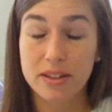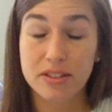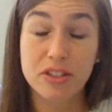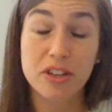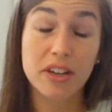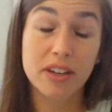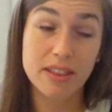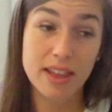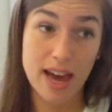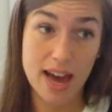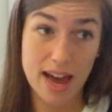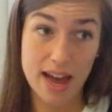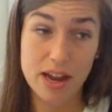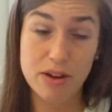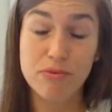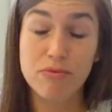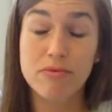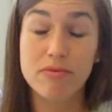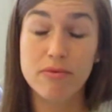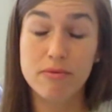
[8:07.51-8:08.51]
took
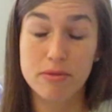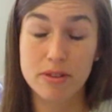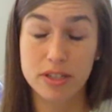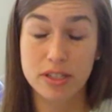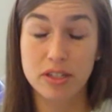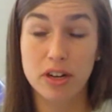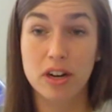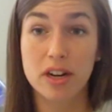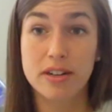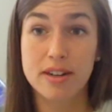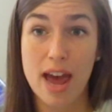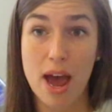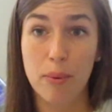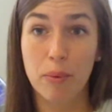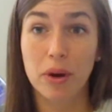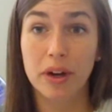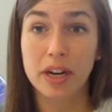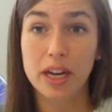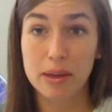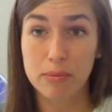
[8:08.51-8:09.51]
that and started
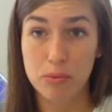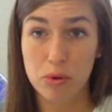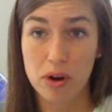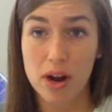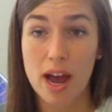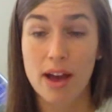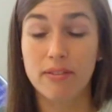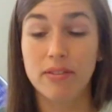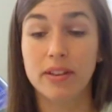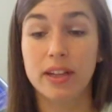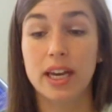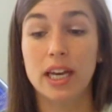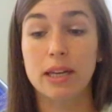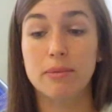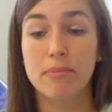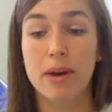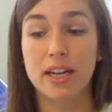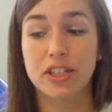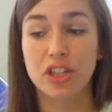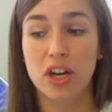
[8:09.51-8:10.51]
networking more heavily
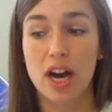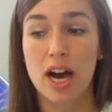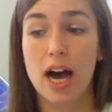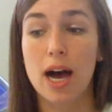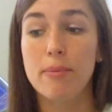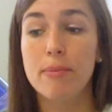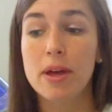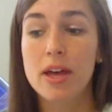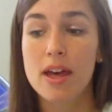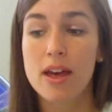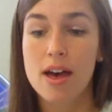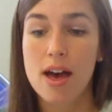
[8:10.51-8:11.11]
in my job,